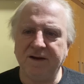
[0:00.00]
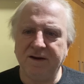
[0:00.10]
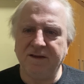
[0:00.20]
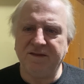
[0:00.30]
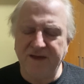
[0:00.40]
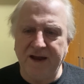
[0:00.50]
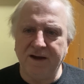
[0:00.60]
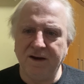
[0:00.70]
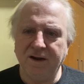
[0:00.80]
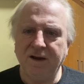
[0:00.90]

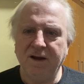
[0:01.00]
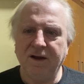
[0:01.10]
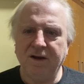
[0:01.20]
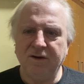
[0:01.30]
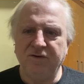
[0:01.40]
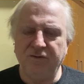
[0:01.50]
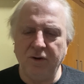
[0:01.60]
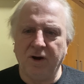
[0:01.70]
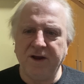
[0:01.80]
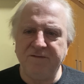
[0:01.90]
then do
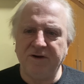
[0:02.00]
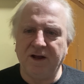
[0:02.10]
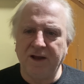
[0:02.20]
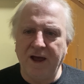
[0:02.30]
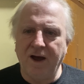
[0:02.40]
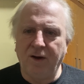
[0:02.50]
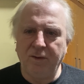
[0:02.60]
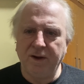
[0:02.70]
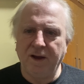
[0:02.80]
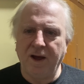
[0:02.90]
not even
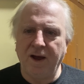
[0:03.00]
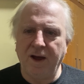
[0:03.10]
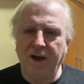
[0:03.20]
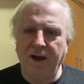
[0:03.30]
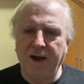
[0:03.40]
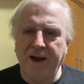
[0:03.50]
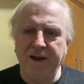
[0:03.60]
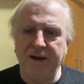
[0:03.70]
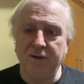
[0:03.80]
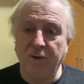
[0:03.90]
allow
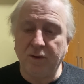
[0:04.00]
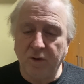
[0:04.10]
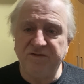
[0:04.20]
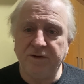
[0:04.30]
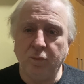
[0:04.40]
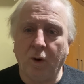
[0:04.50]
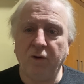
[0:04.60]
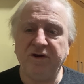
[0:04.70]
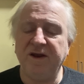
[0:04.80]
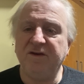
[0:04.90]
a requested
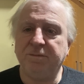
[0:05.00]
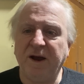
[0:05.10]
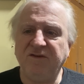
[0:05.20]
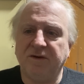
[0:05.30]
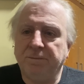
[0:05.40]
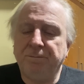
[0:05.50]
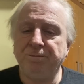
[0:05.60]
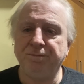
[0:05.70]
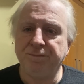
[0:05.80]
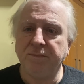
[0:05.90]
warranty inspection.
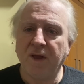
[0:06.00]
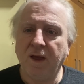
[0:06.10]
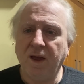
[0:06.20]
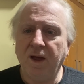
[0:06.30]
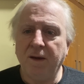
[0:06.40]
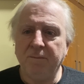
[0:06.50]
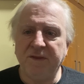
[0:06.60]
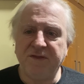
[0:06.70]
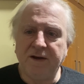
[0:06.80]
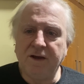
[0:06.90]

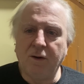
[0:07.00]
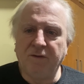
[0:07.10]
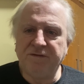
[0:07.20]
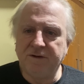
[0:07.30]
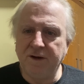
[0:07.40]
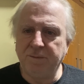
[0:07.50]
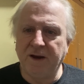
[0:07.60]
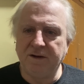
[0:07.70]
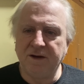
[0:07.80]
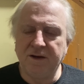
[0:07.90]
But then go off the deep
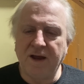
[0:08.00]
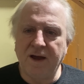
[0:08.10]
end and,